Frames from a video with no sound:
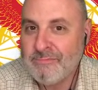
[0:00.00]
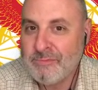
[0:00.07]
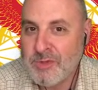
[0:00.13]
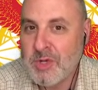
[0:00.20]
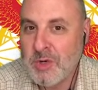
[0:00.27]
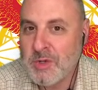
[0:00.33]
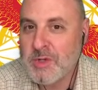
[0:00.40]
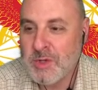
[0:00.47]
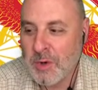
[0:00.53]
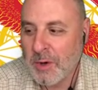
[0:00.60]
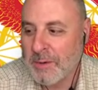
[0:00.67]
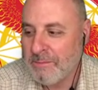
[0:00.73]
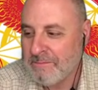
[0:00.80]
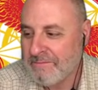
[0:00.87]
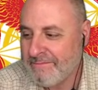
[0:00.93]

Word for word: It's a good story.